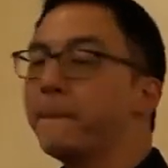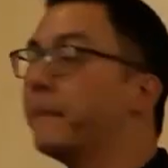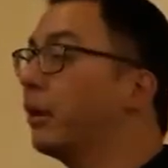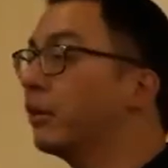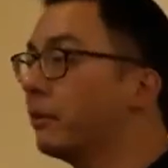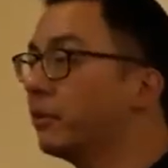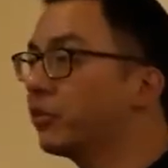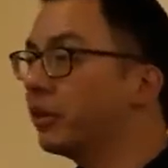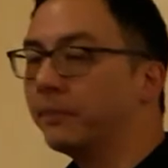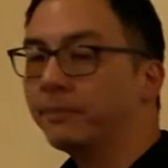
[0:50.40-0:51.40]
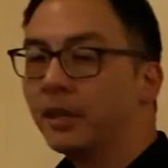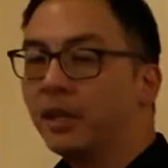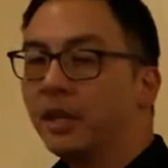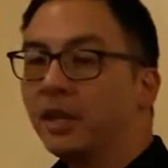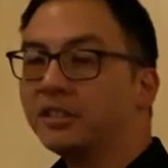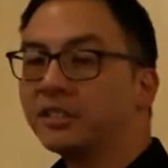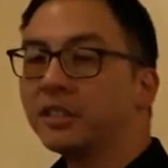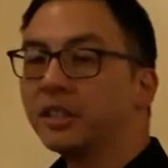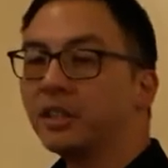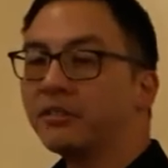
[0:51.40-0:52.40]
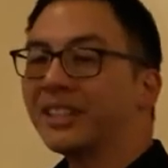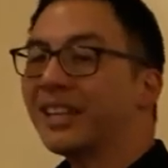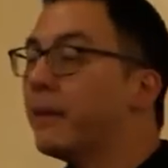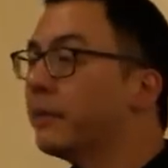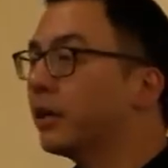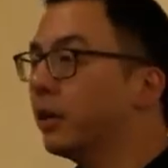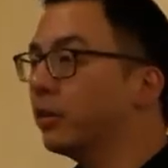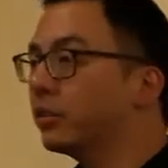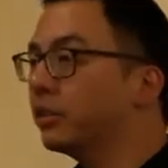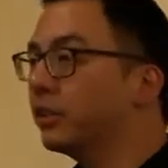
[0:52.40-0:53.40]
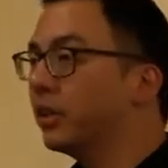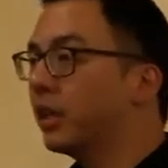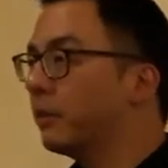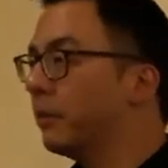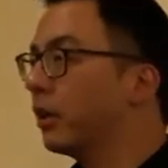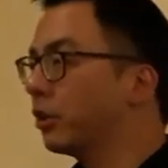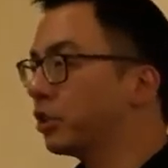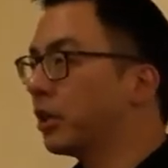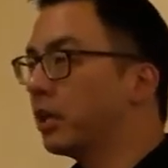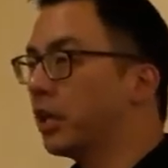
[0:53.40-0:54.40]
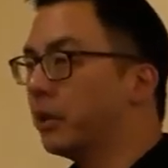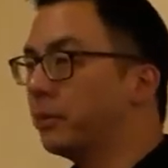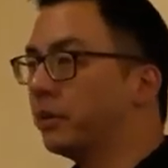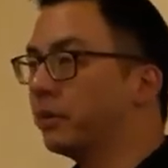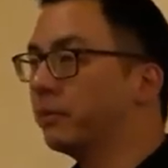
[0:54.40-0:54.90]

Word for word: Biochemistry is the study of the chemicals in a biological animal.